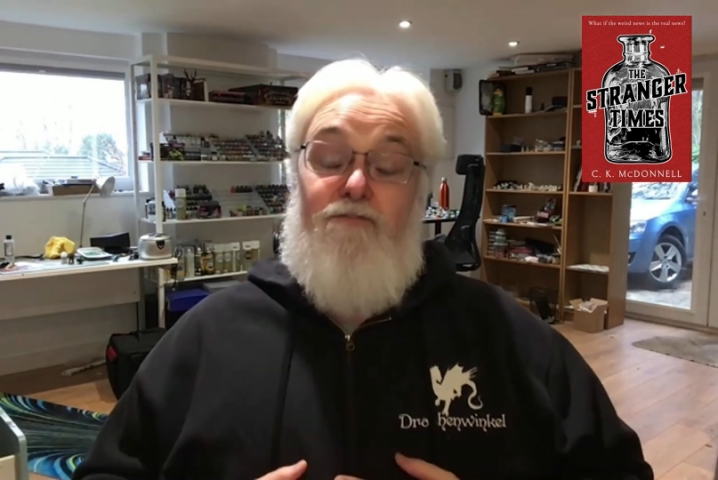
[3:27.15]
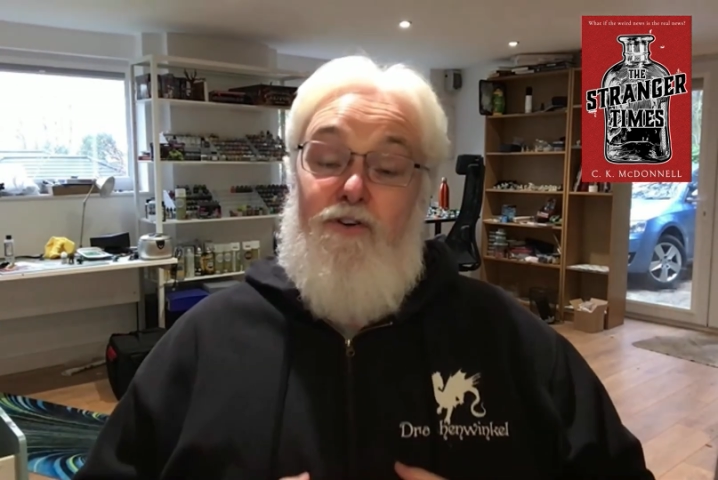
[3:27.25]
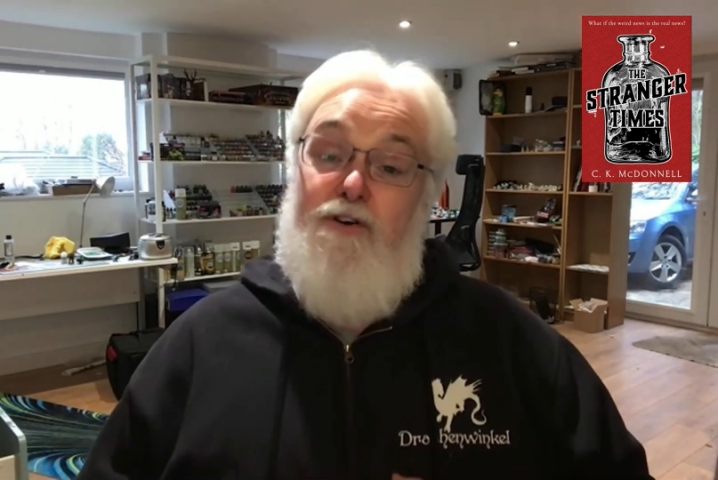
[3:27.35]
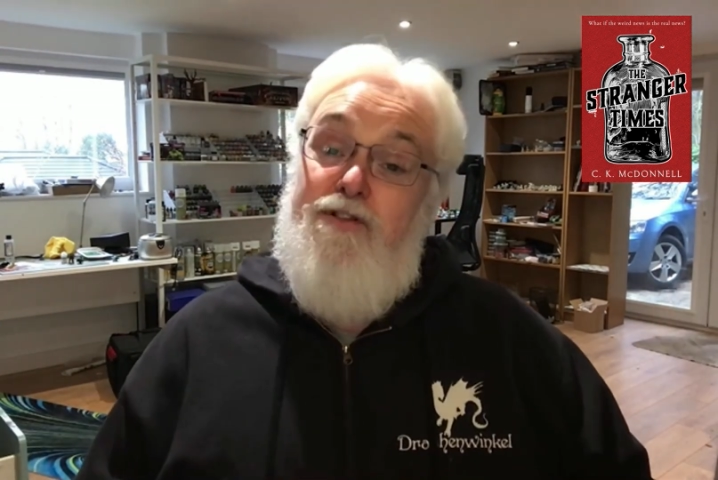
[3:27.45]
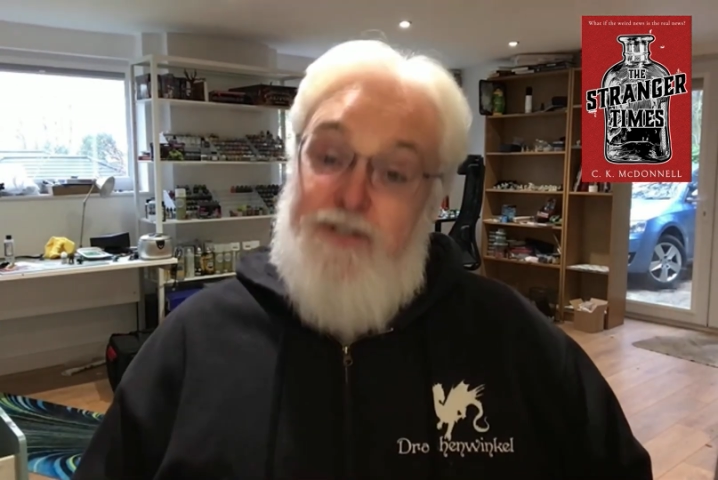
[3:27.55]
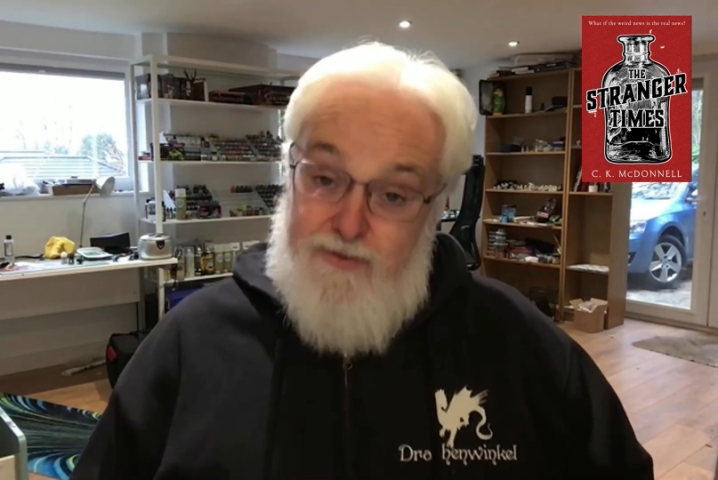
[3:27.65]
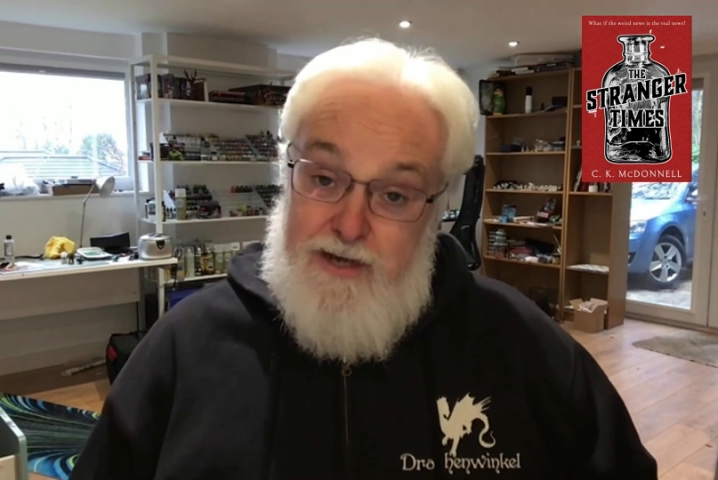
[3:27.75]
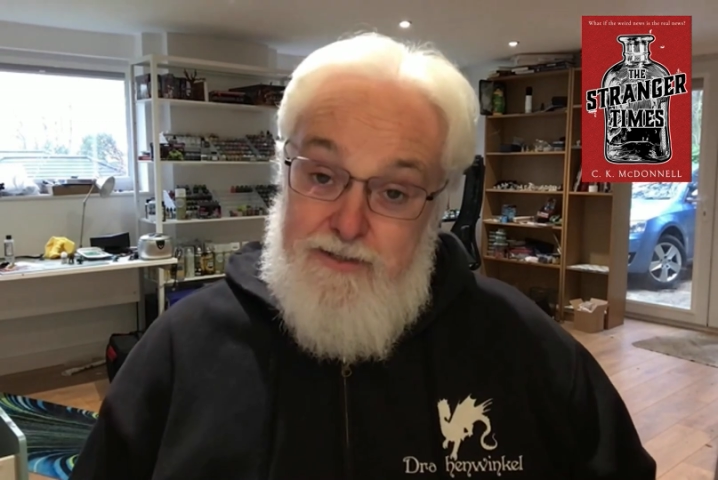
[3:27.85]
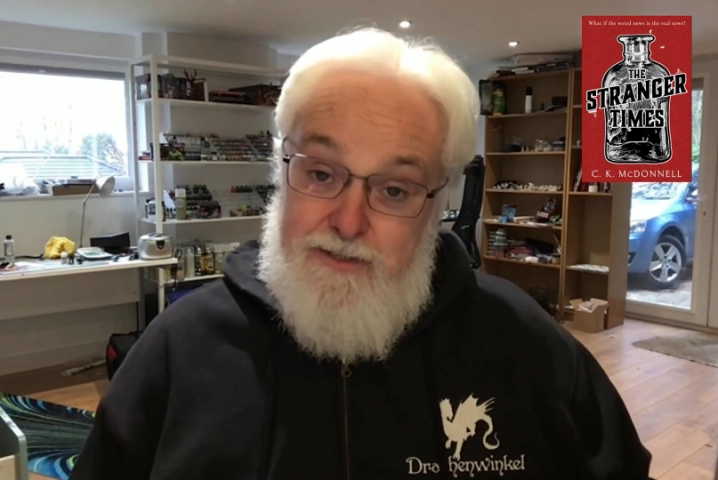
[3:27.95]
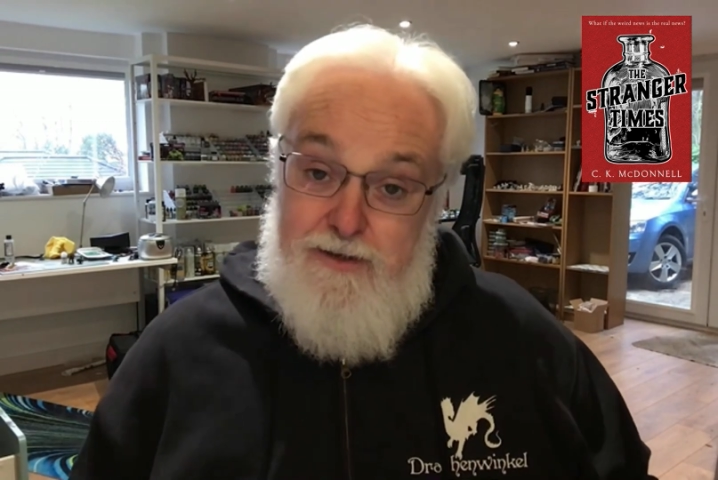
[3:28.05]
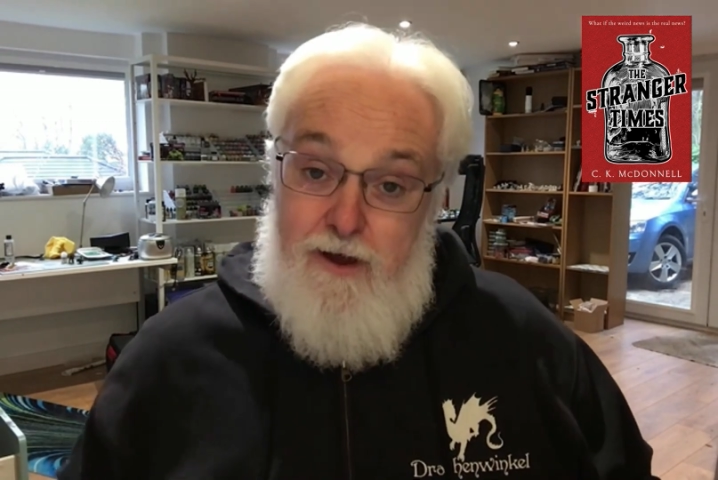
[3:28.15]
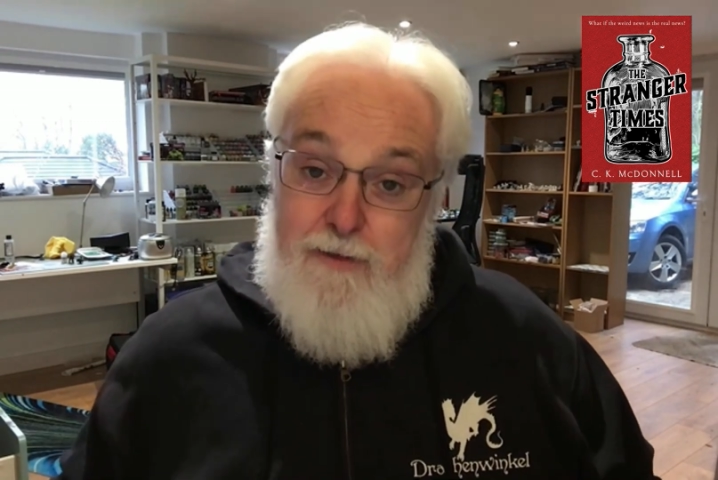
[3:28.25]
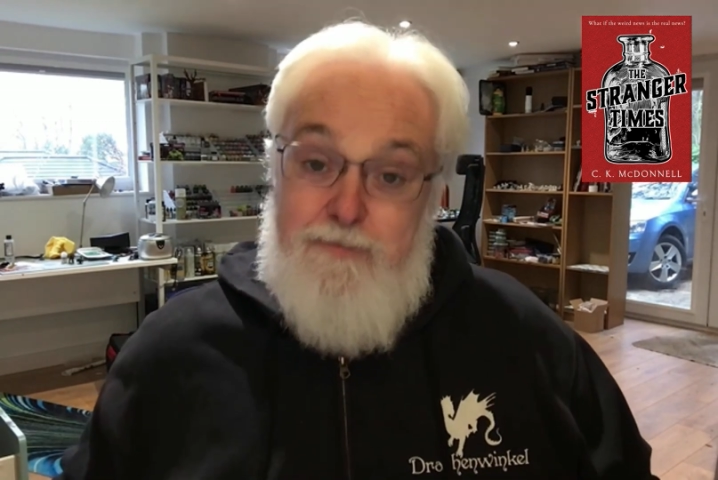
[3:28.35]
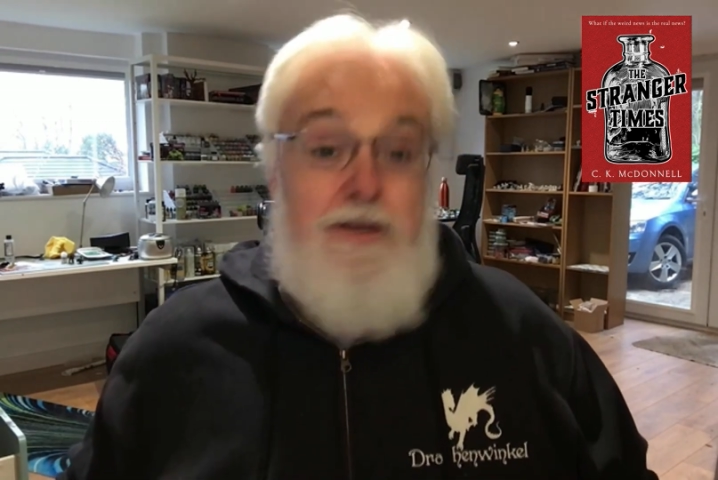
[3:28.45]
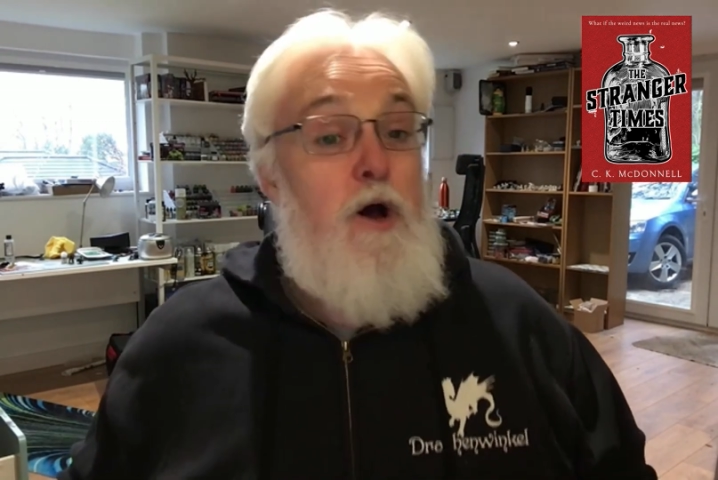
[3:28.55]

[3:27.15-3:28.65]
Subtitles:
for The Stranger Times.